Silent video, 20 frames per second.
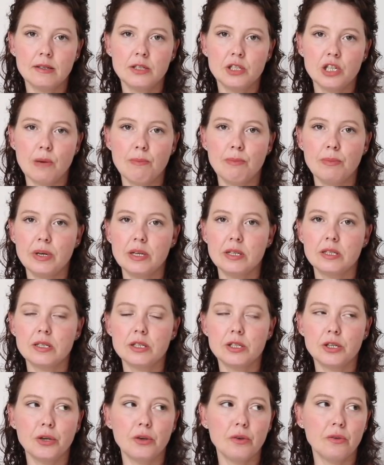jumper
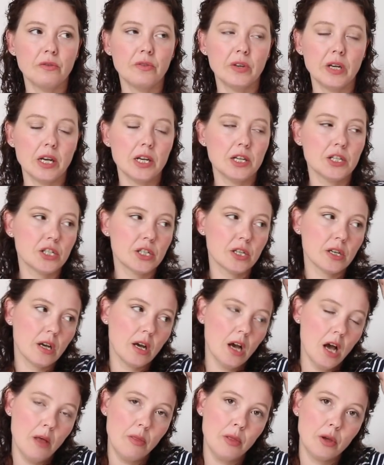to finish,
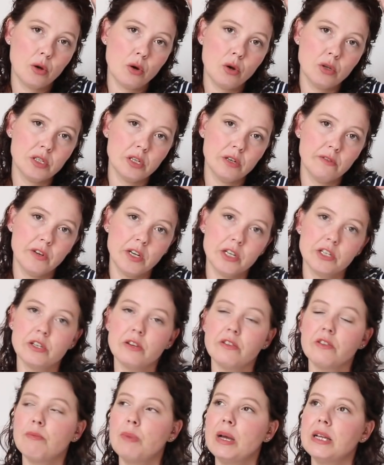the cotton
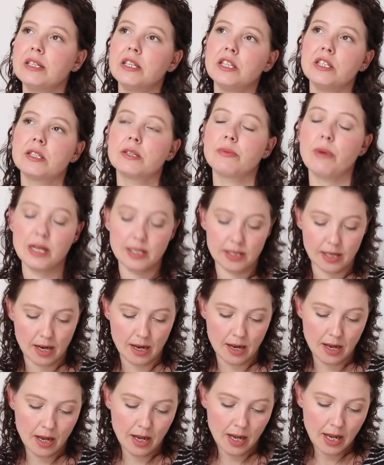version of the Betty sweater,